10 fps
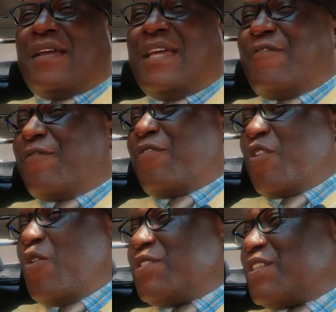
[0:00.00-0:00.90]
He
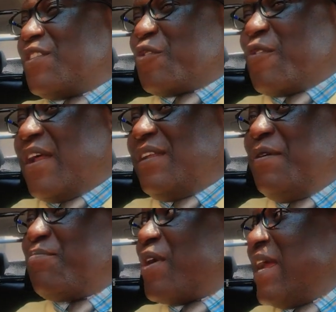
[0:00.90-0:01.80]
throws it to the ground and
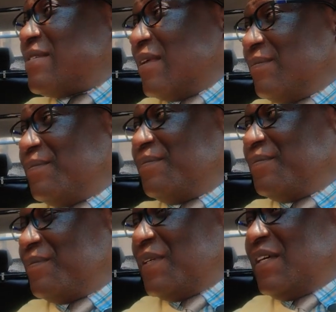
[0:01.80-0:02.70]
he breaks it.
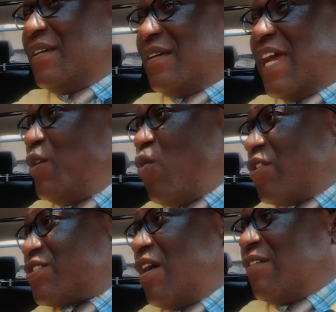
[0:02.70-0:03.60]
And he
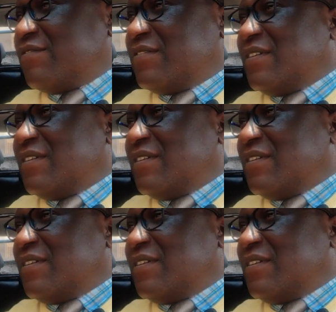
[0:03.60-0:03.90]
walks off.